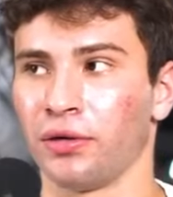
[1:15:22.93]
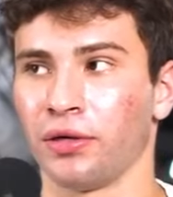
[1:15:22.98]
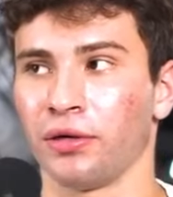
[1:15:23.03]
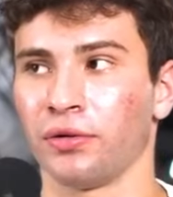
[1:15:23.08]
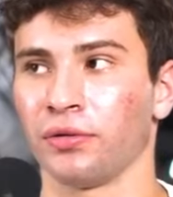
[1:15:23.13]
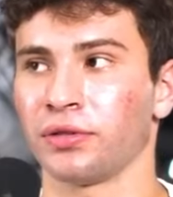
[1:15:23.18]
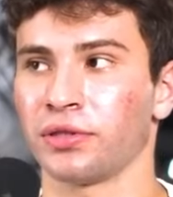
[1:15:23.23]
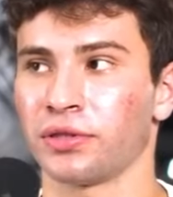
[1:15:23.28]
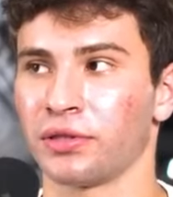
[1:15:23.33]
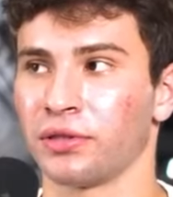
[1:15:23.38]
You
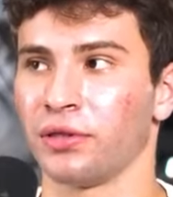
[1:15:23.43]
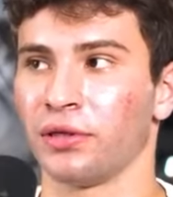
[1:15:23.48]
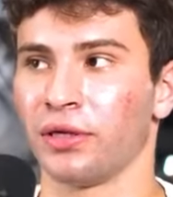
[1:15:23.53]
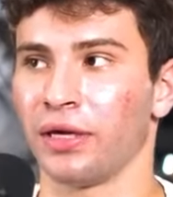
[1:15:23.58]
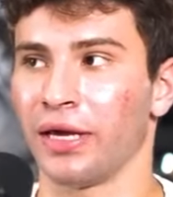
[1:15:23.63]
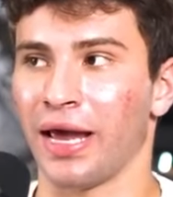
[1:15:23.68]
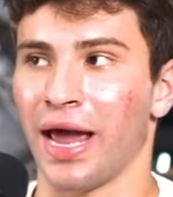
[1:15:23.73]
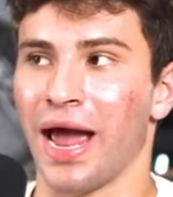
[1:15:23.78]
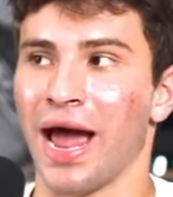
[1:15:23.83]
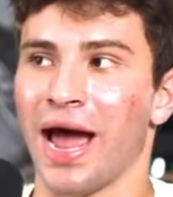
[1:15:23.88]
know, it's
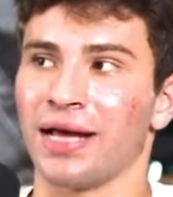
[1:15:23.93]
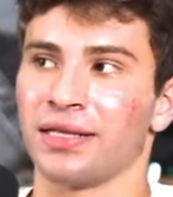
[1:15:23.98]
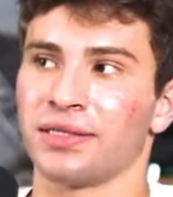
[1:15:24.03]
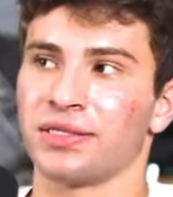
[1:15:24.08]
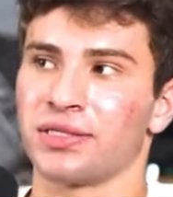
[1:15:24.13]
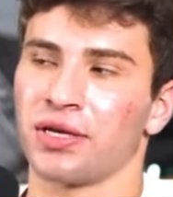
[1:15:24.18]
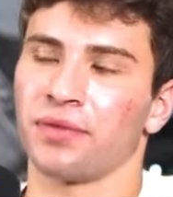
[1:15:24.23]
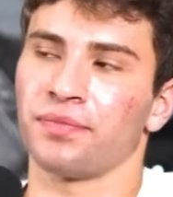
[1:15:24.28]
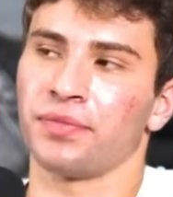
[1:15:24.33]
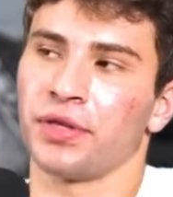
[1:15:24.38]
it gotcha.
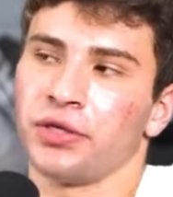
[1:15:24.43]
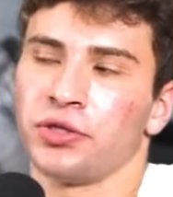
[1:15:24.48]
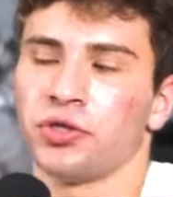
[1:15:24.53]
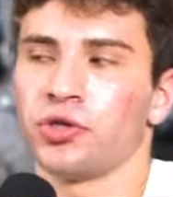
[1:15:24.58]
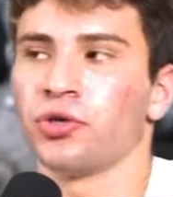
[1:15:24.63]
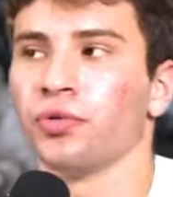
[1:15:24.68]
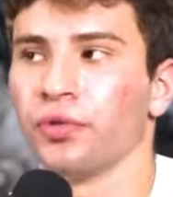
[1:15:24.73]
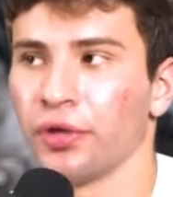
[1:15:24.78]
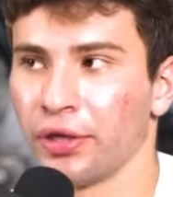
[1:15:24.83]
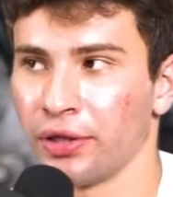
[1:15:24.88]
adds something
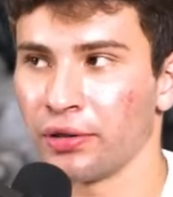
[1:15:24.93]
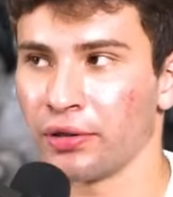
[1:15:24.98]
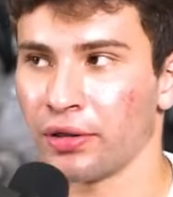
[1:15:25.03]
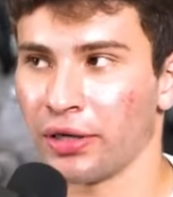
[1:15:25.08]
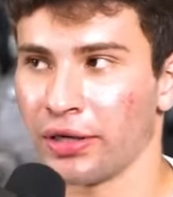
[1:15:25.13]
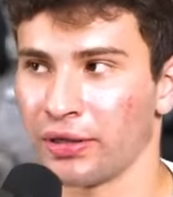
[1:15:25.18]
to it.